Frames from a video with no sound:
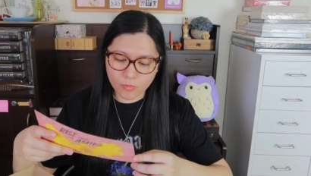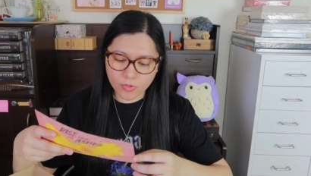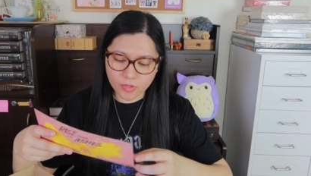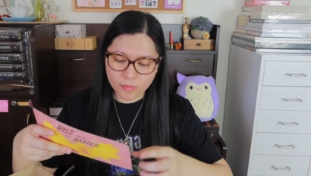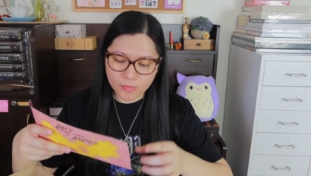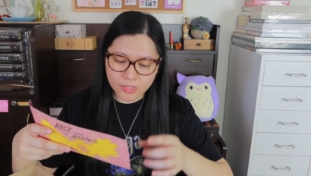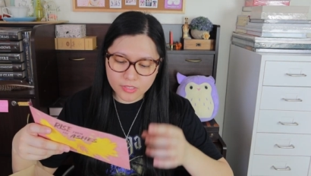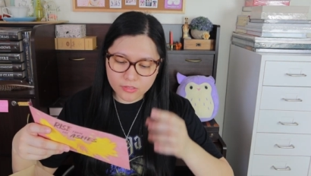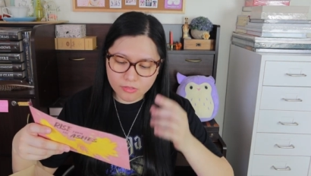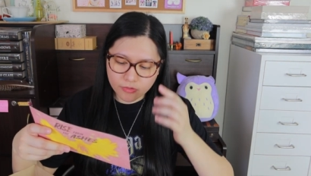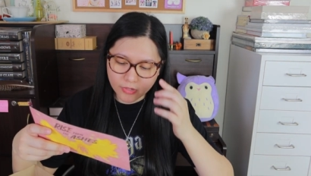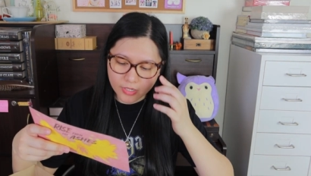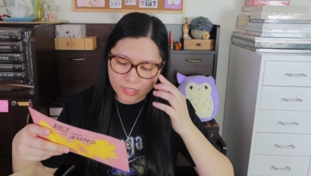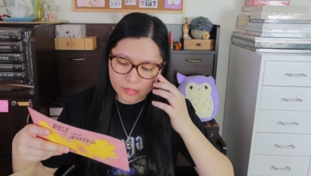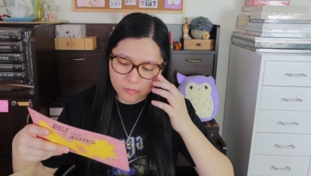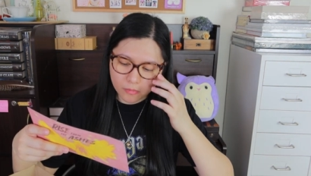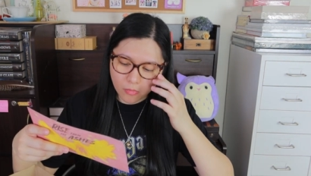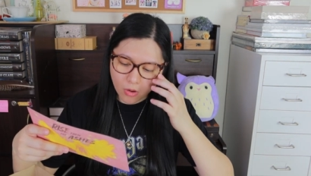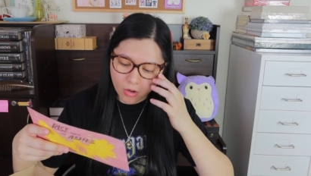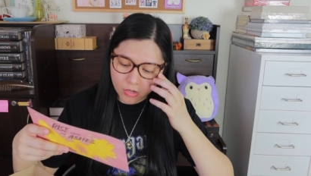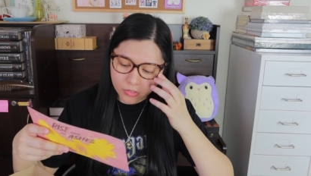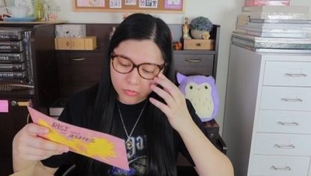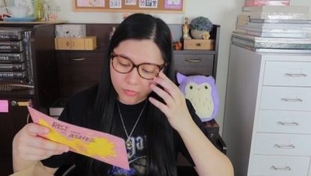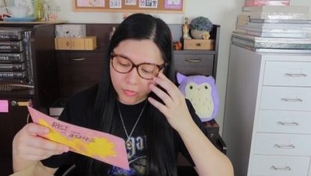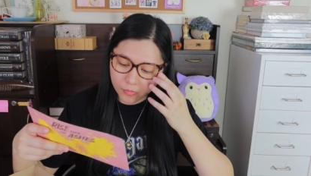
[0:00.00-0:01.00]
A Mermaid
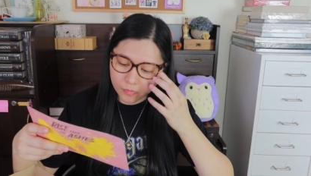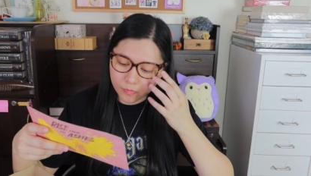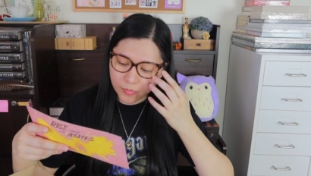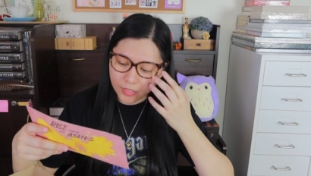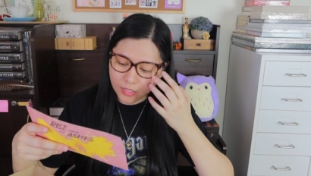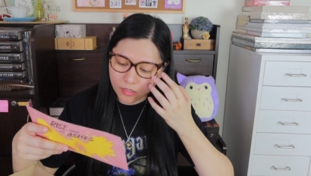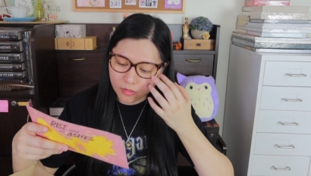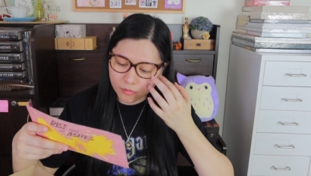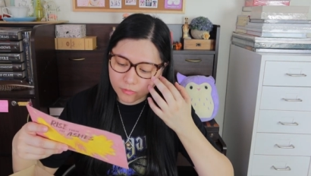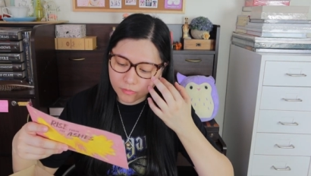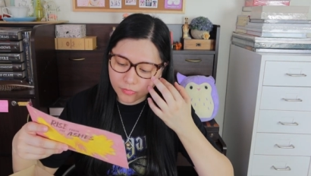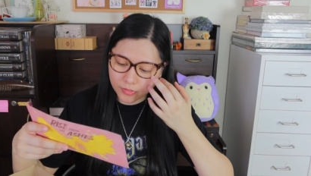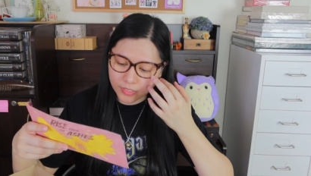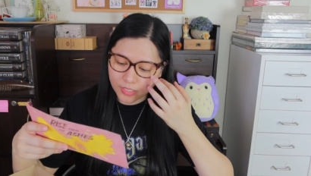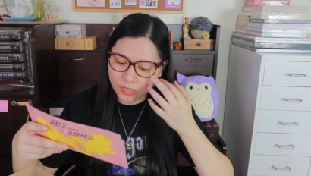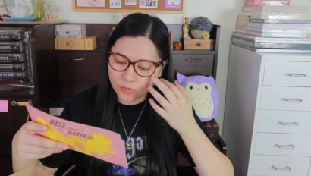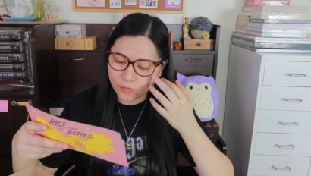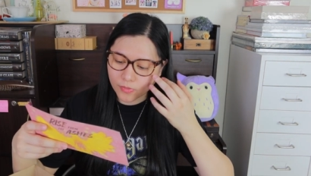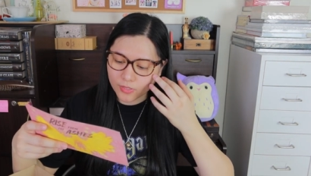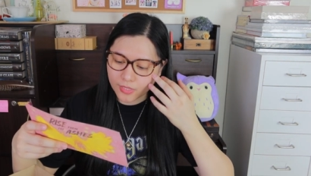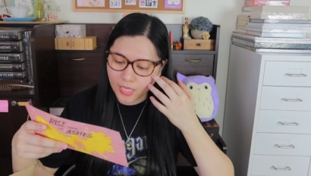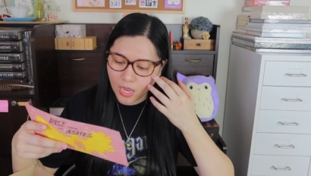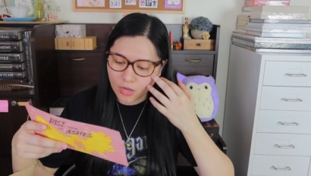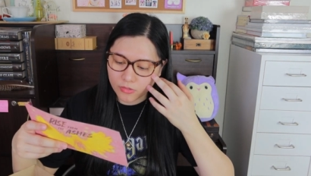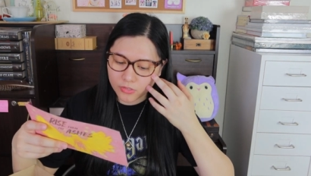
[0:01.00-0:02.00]
Crate box won't be
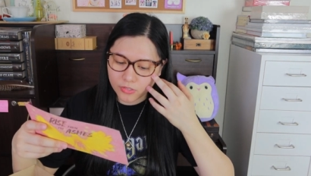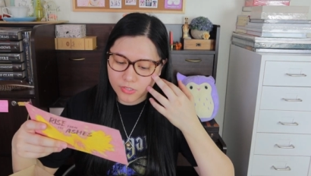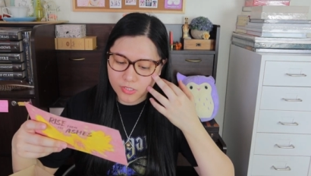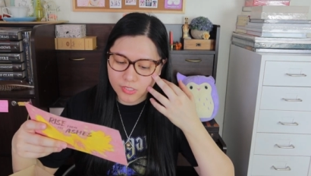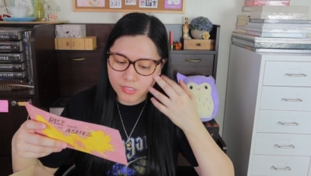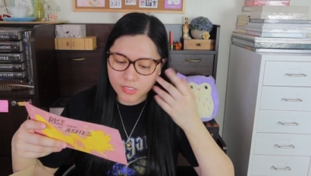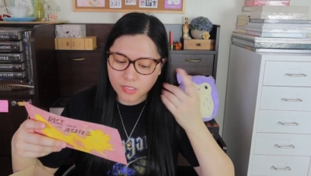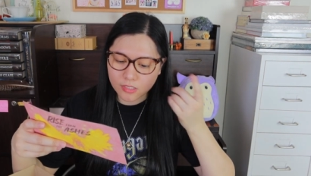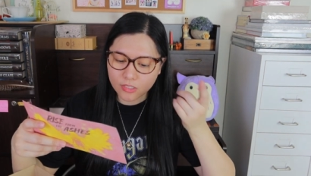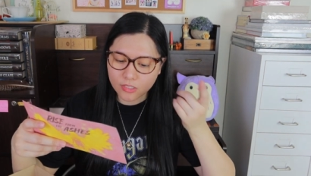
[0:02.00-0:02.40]
complete without our